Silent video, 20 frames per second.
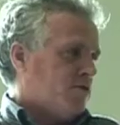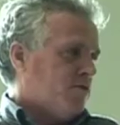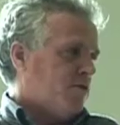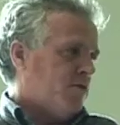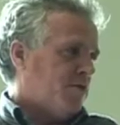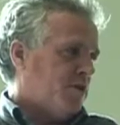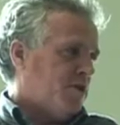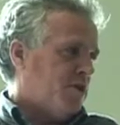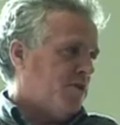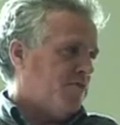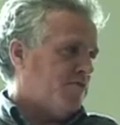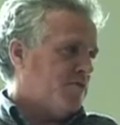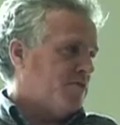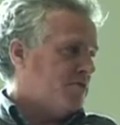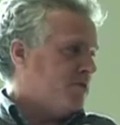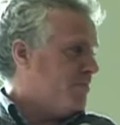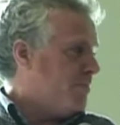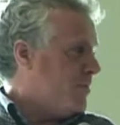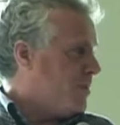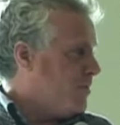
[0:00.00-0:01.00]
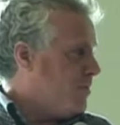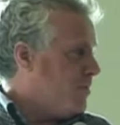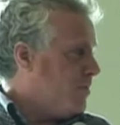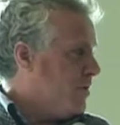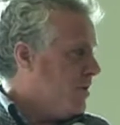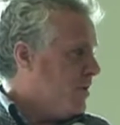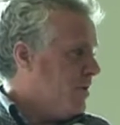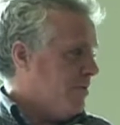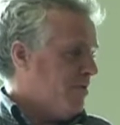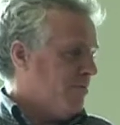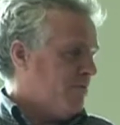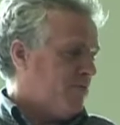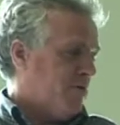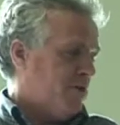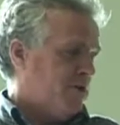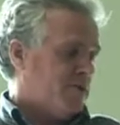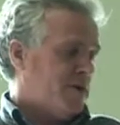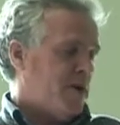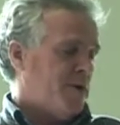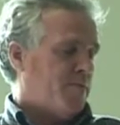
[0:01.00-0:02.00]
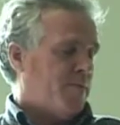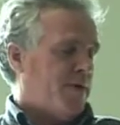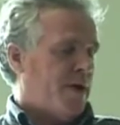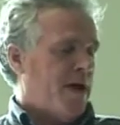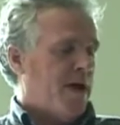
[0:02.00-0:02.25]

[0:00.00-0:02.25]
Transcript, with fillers: saw the difference between, for example,